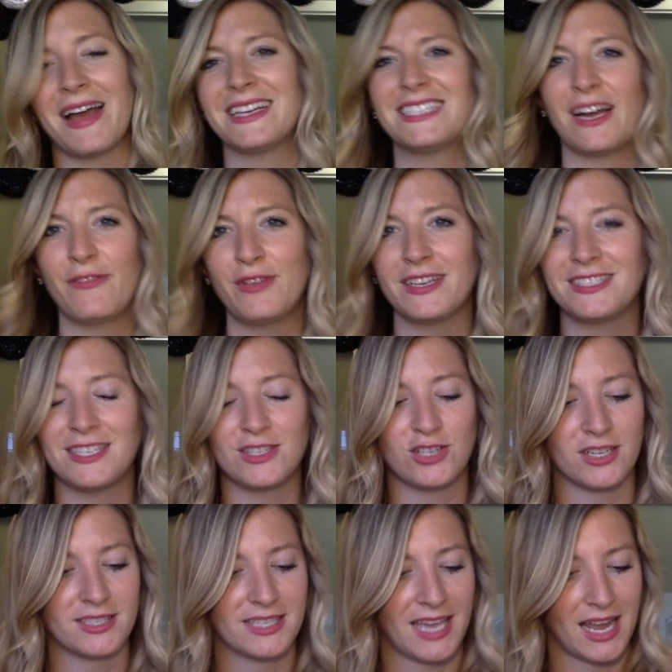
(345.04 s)
definitely
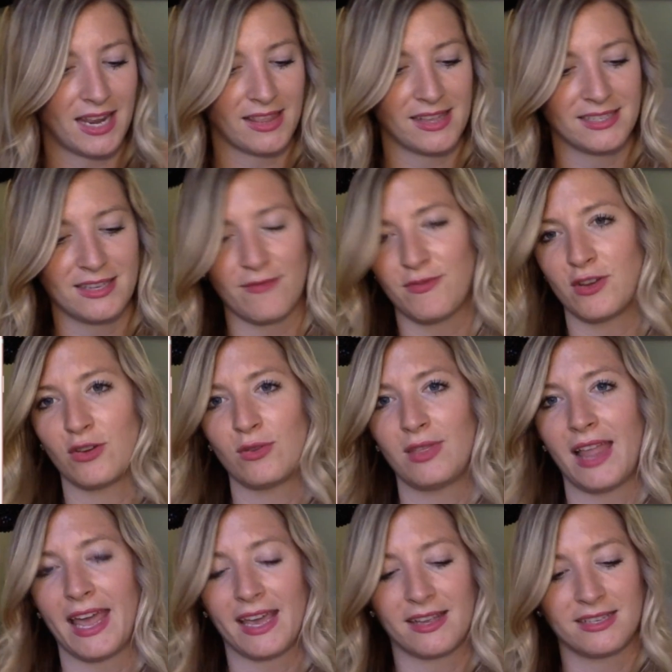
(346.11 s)
suggest getting this if you're
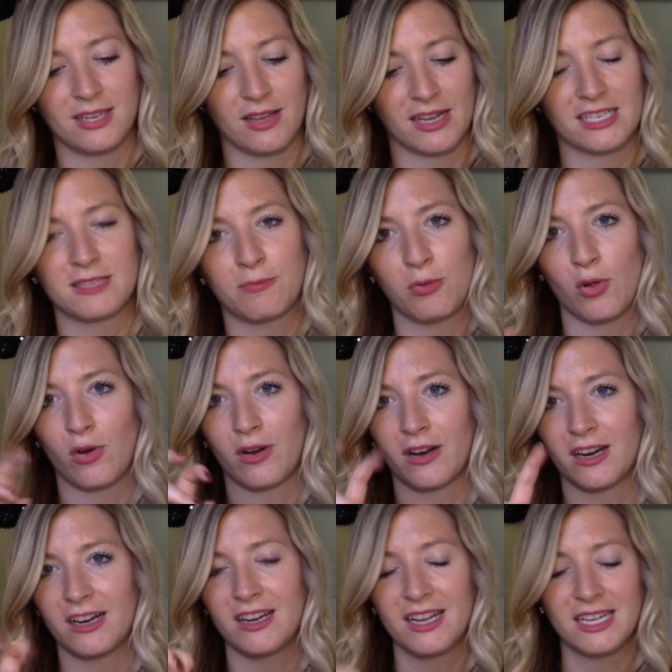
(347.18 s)
like to
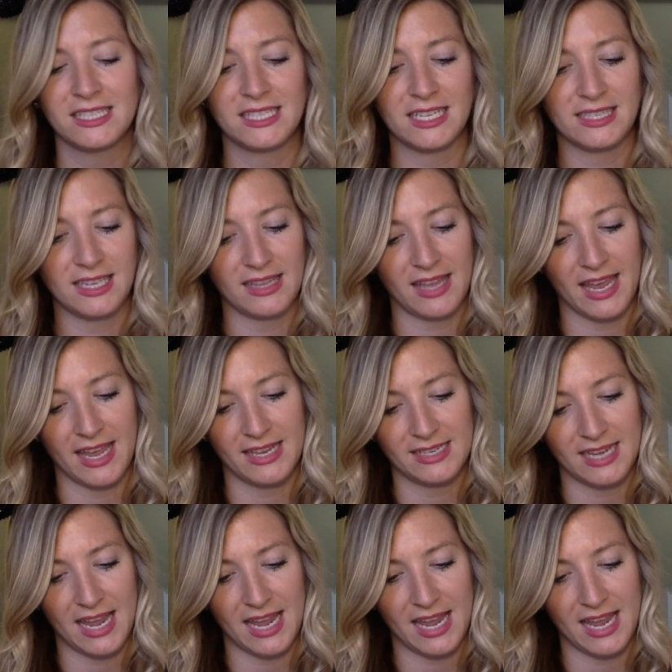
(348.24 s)
explore Disneyland,